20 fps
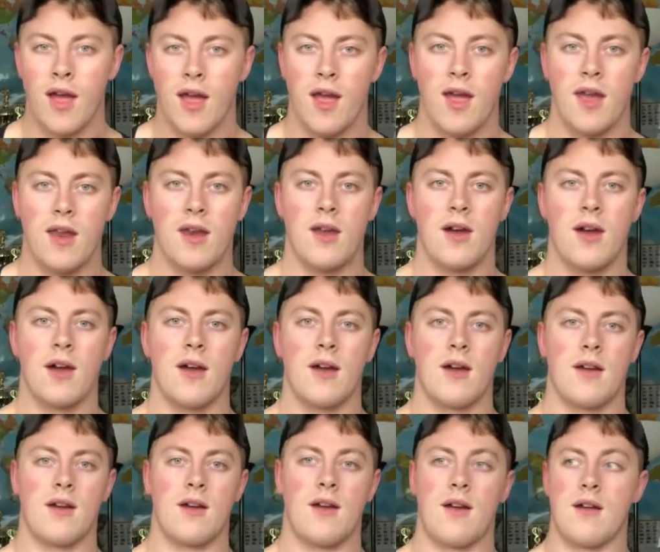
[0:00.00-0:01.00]
And
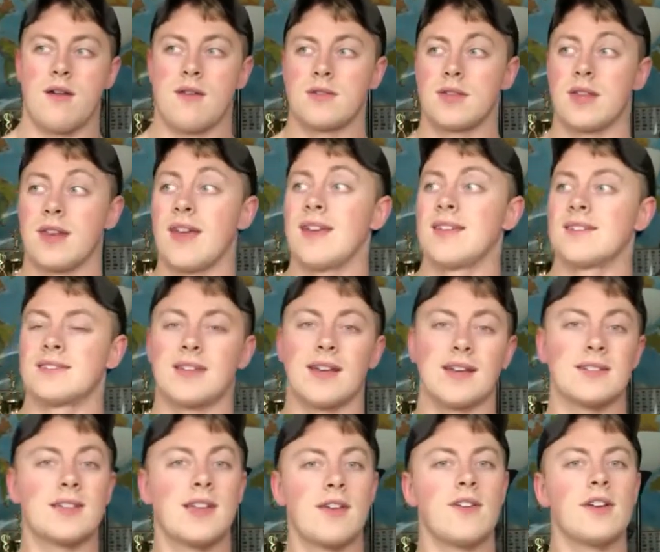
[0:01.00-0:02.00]
uh, today is
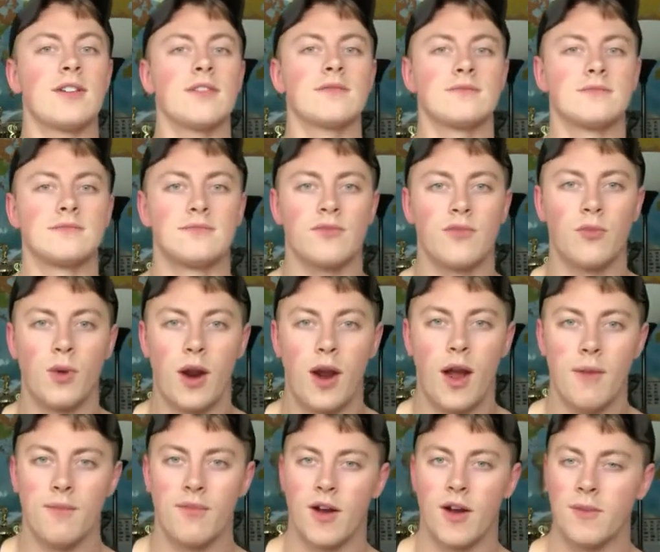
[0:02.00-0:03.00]
Thanksgiving,
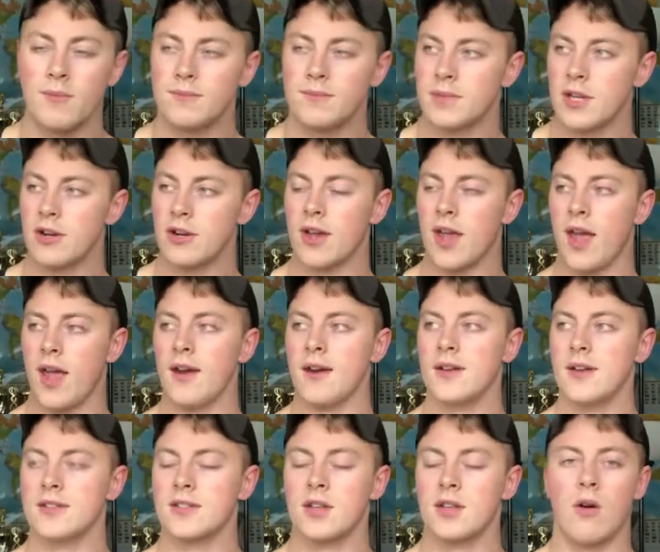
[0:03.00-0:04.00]
where I'm from, here in
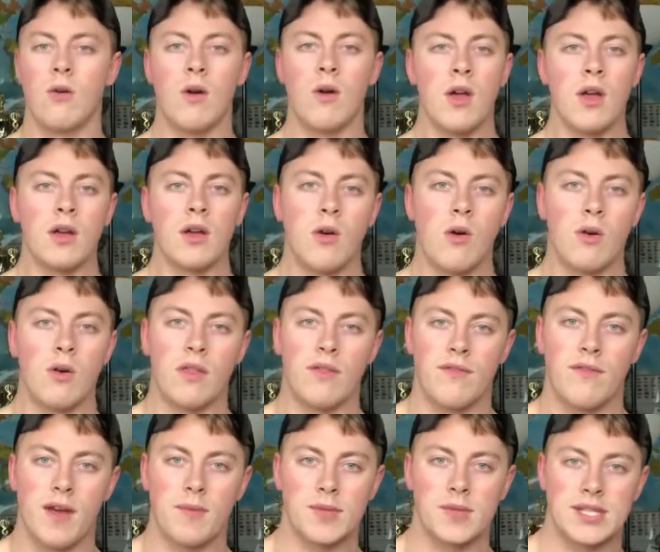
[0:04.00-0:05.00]
Canada. So going to
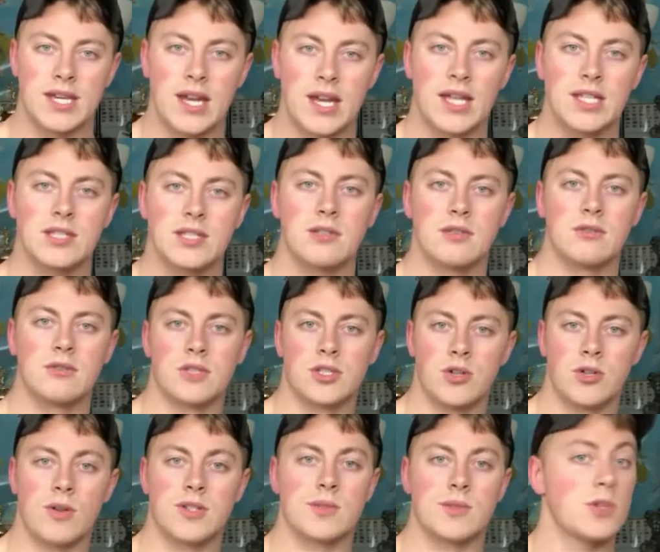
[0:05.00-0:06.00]
the family tonight to
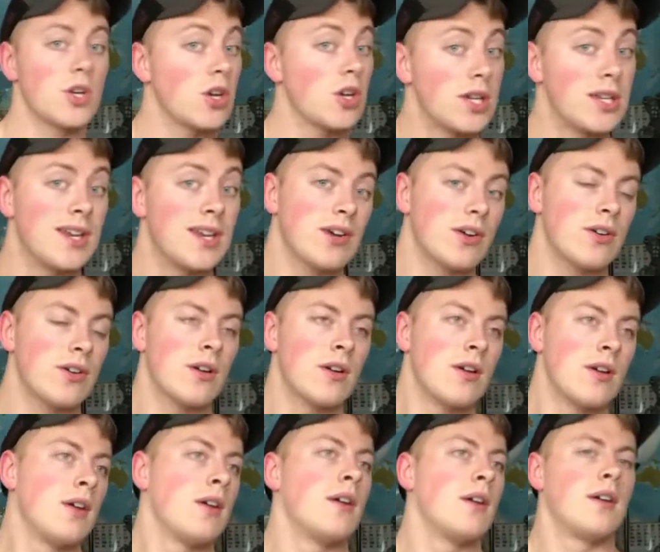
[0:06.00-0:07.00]
enjoy some turkey
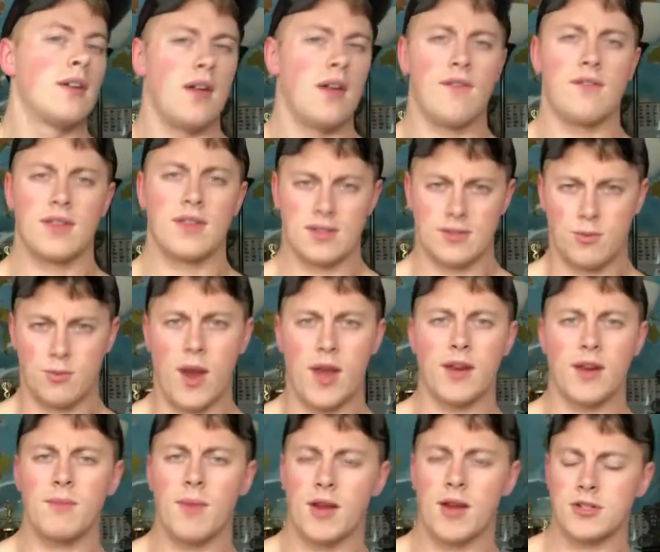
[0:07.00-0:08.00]
dinner. Everything's
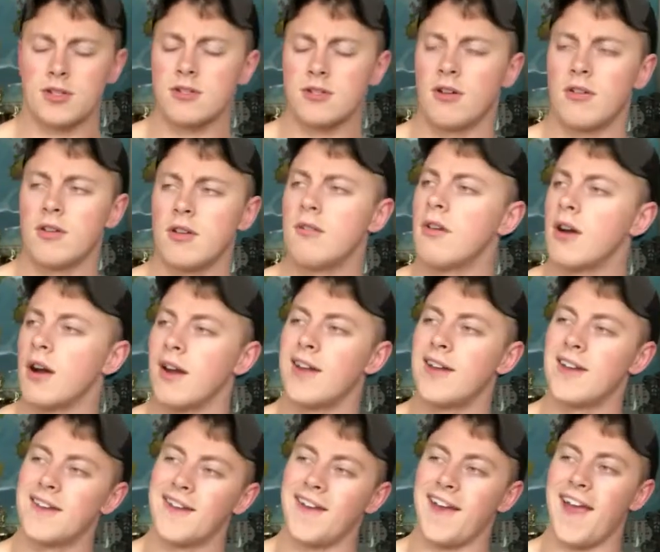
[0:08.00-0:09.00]
weighed and measured, don't you
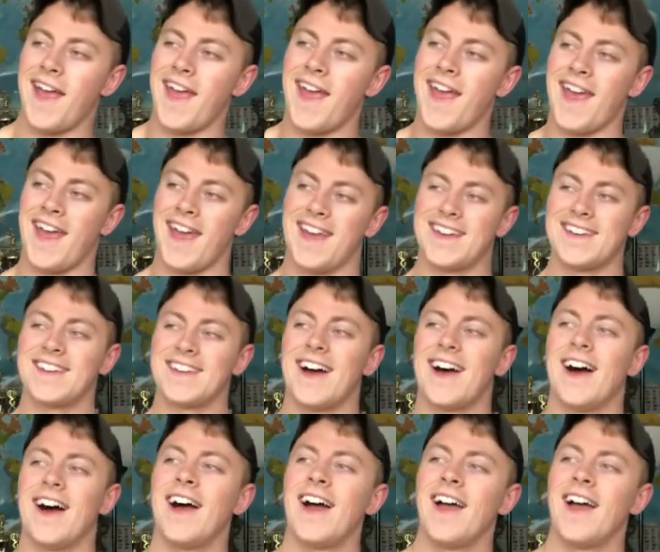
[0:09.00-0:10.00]
worry. and,
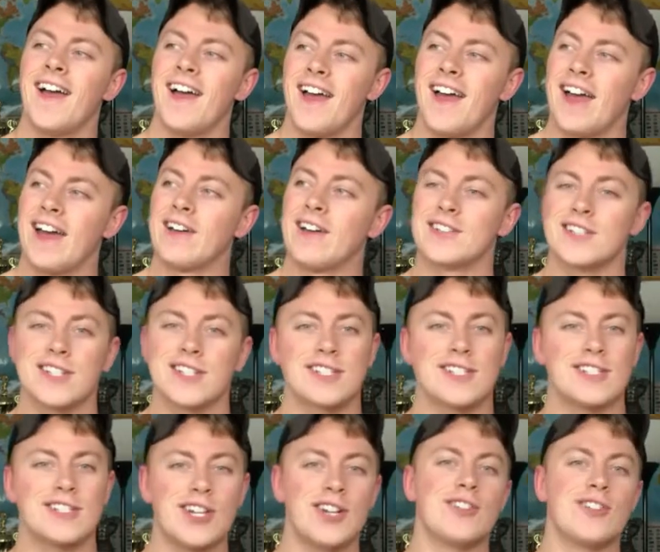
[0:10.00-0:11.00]
uh, and
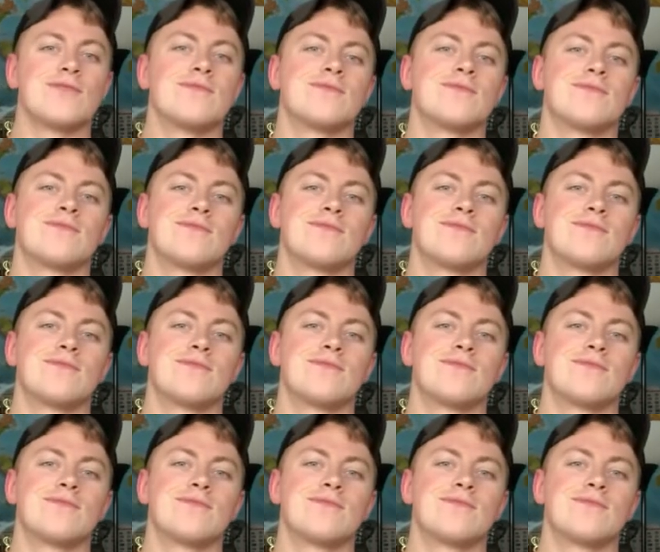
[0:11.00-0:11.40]
just chill,